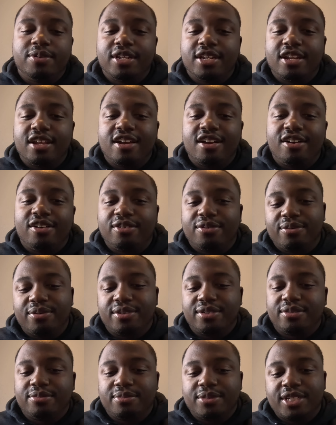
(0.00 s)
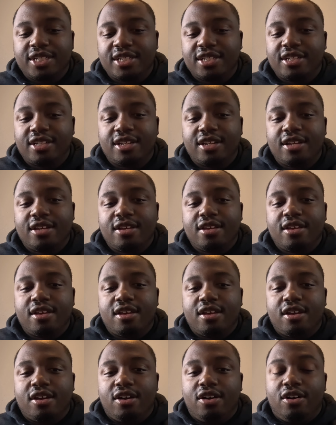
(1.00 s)
me in the algorithm, man.
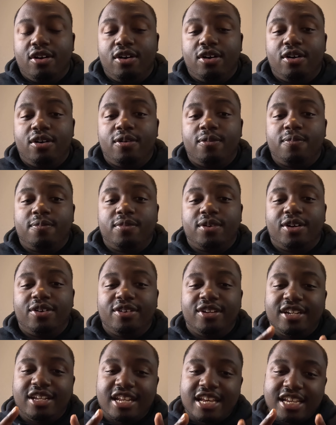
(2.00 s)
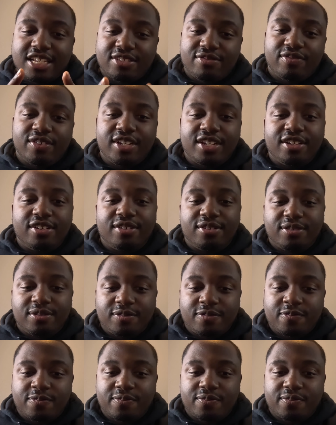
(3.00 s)
Um, on the next video,